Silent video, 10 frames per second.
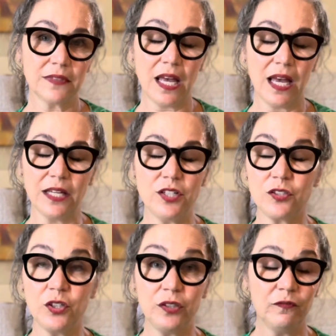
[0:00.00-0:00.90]
I just
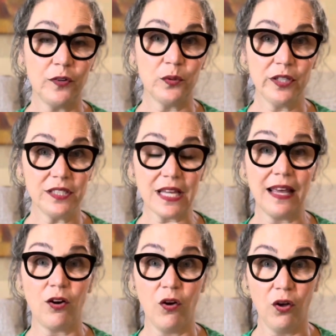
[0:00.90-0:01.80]
couldn't focus
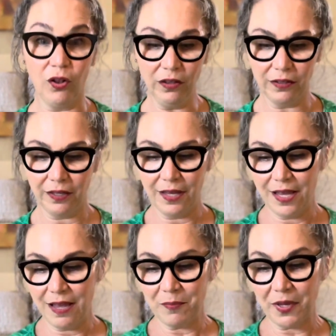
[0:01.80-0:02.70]
at all.
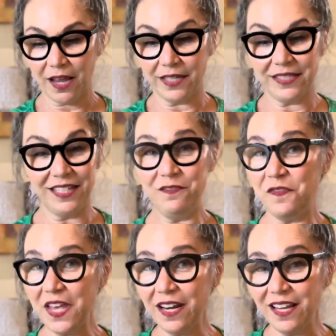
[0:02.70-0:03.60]
But I did
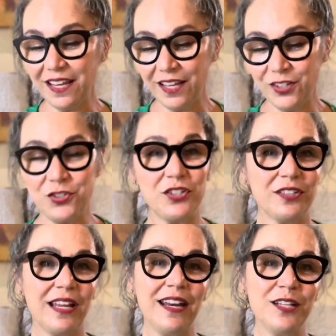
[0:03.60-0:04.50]
finish,
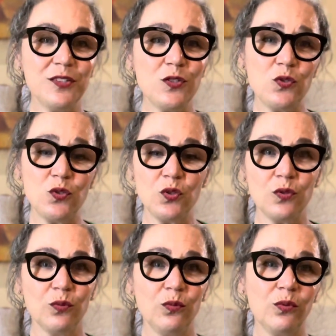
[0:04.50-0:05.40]
and it's
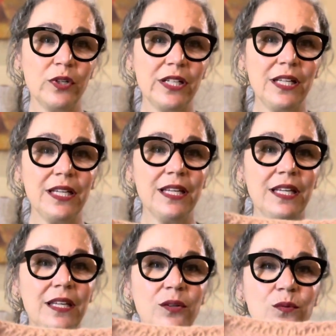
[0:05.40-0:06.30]
really
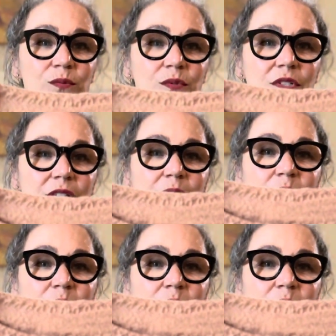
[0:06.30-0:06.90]
cute and